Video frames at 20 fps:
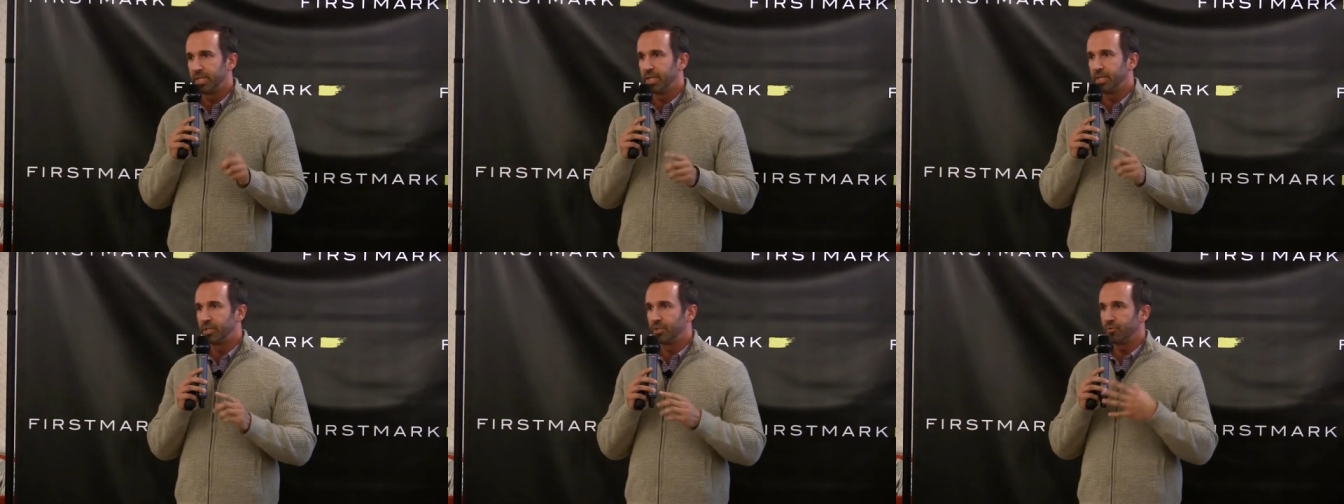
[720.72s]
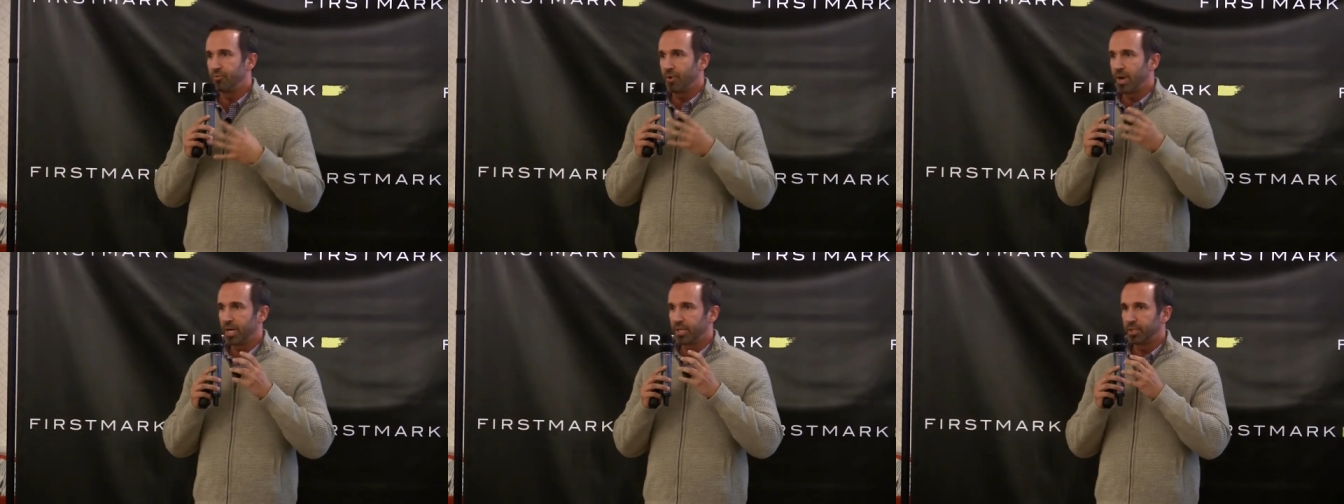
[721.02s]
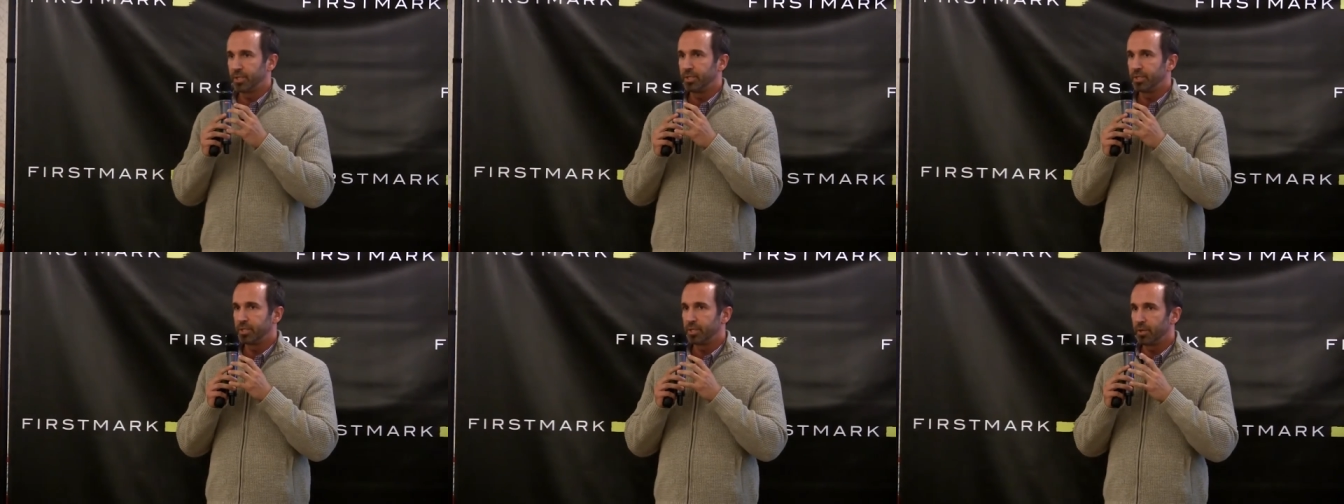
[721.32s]
in each
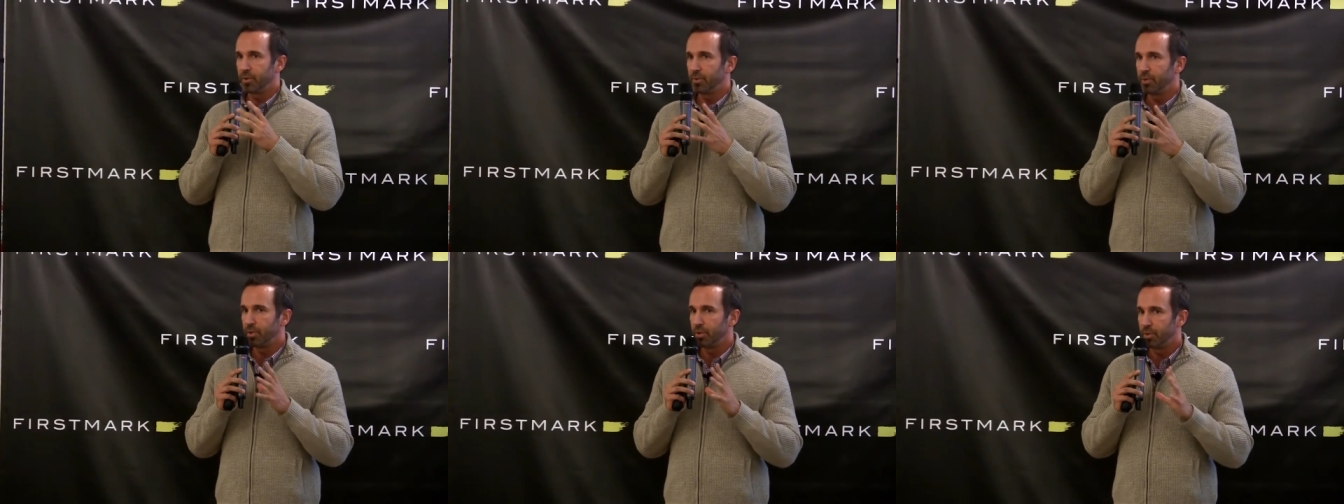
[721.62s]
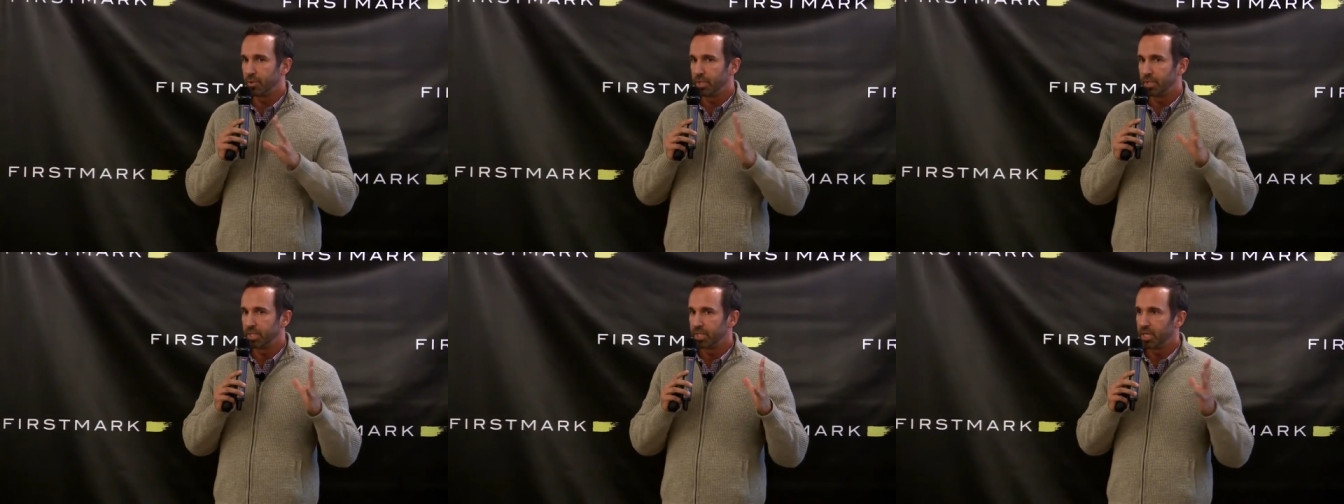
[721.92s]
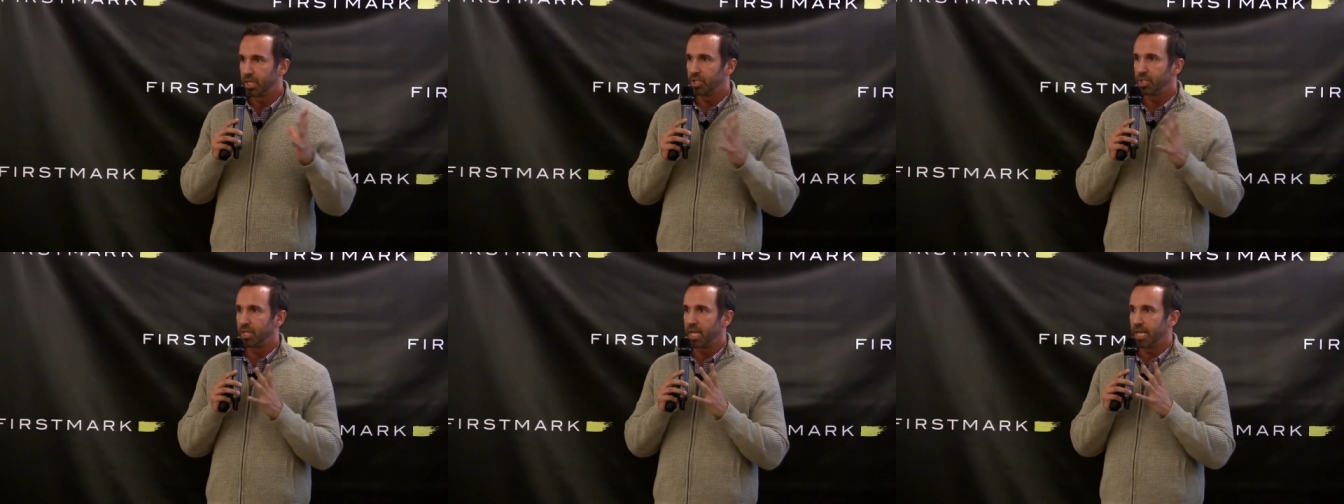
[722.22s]
direction, so you can
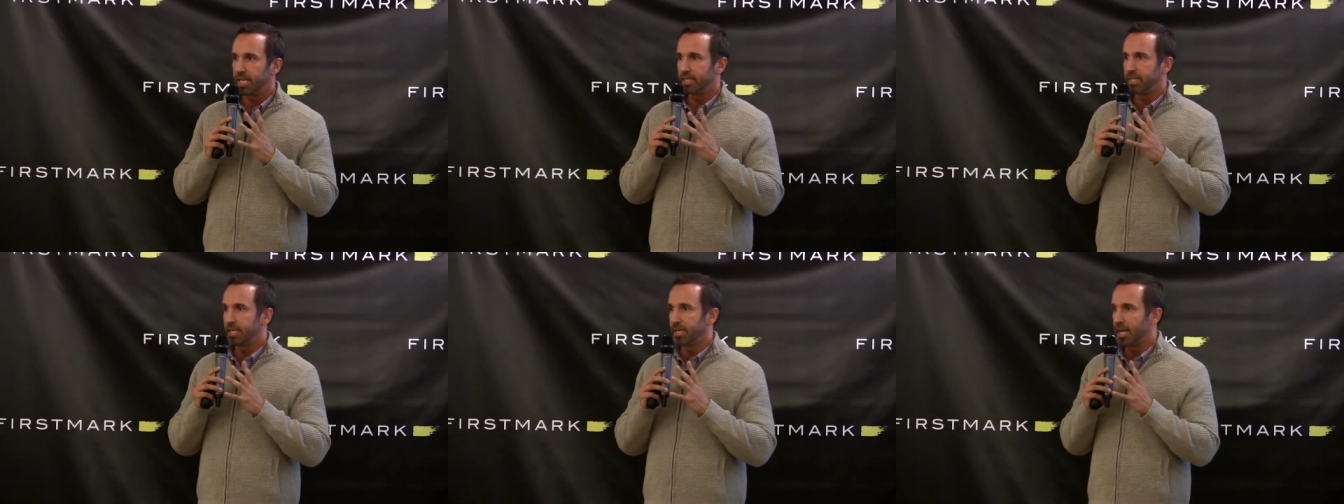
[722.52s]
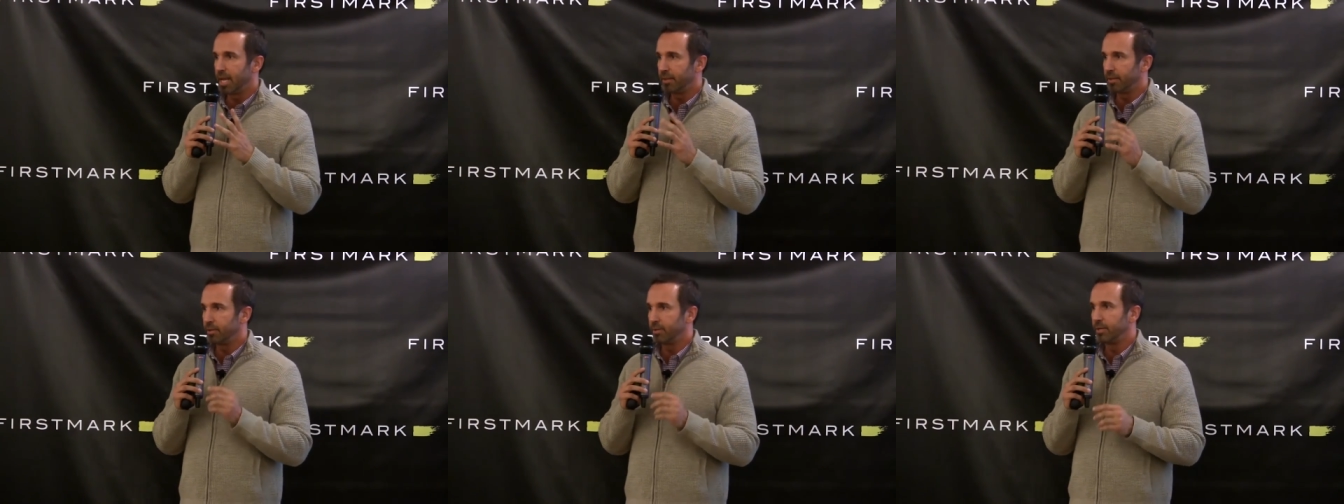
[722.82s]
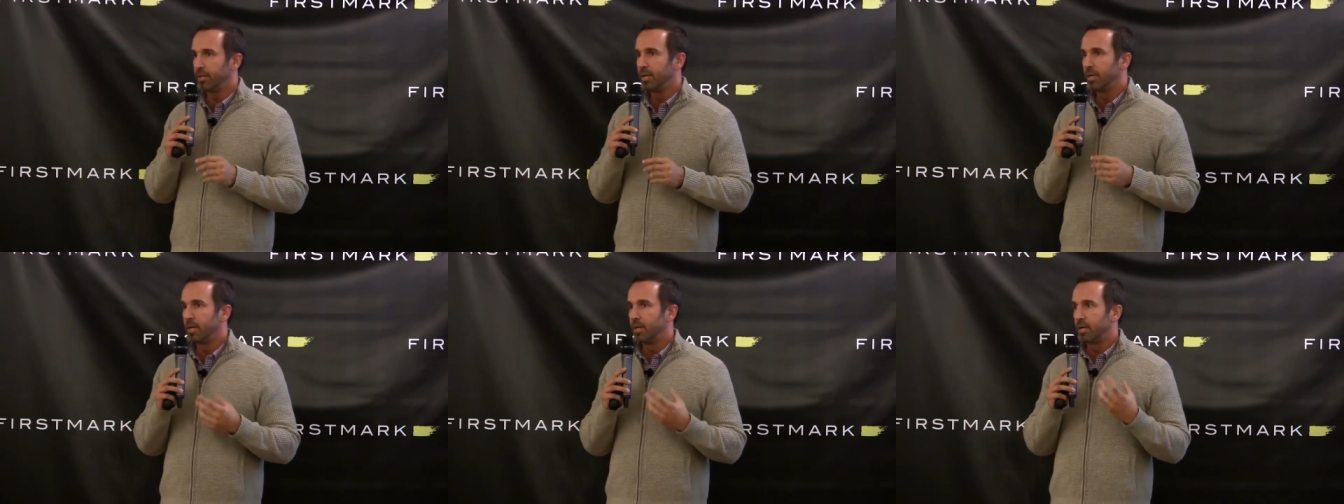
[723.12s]
stitch that
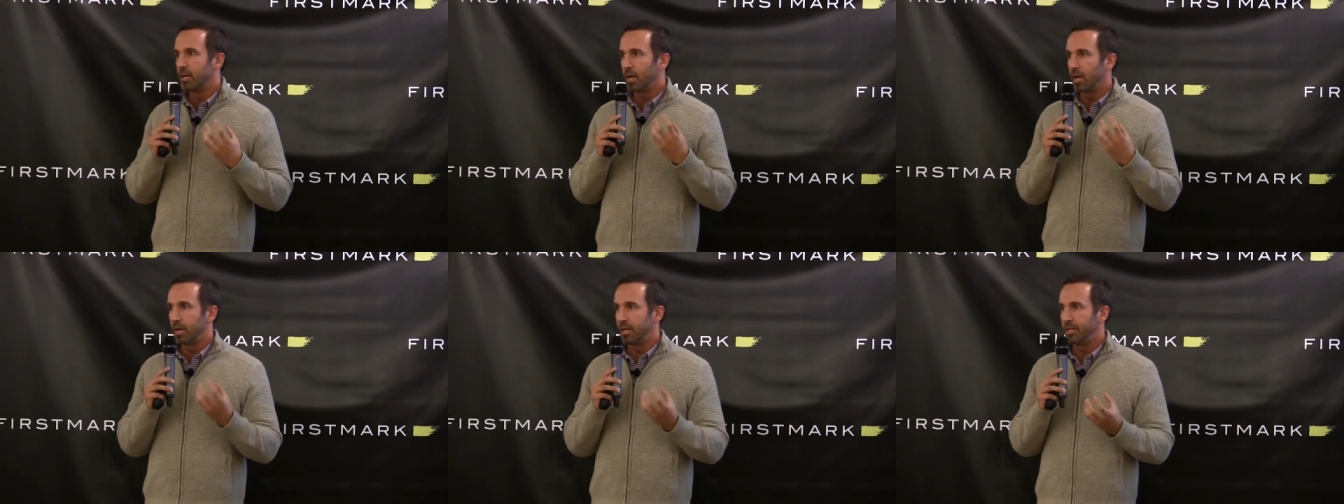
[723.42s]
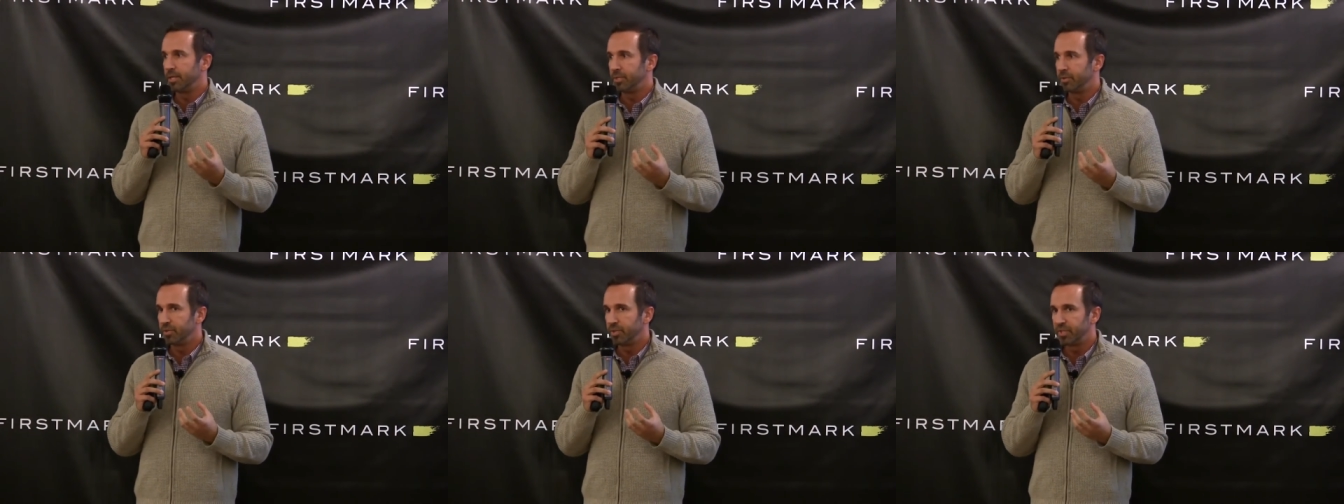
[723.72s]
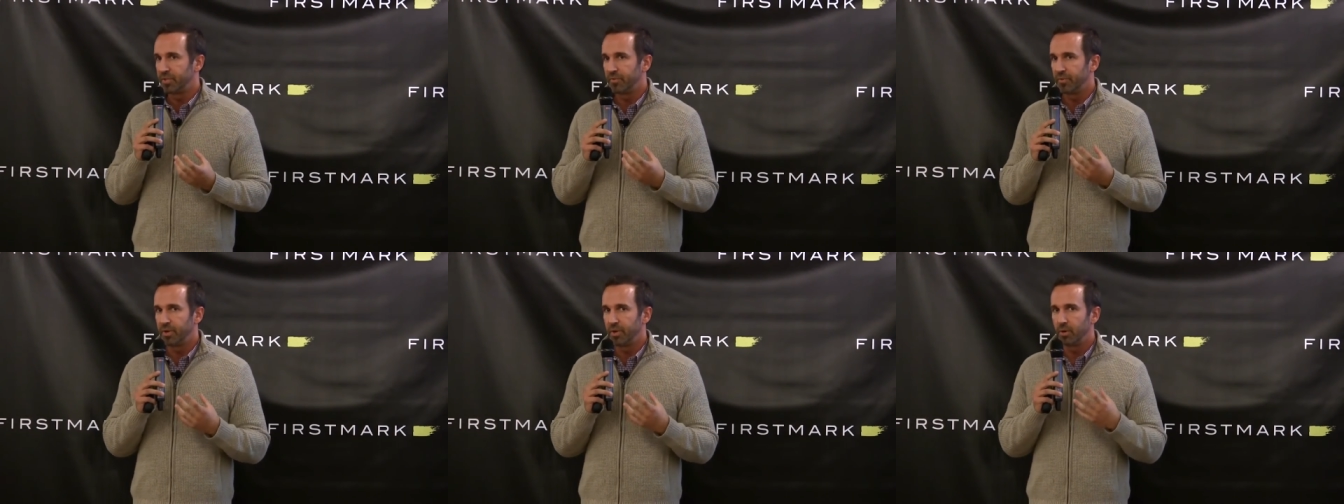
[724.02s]
together uh, into a
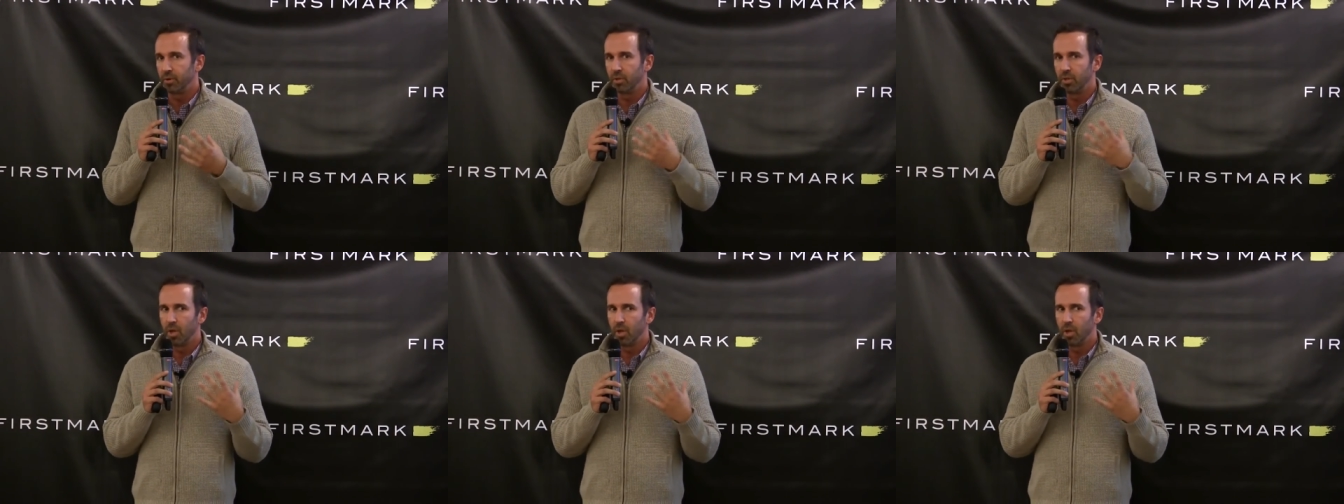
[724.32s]
sphere.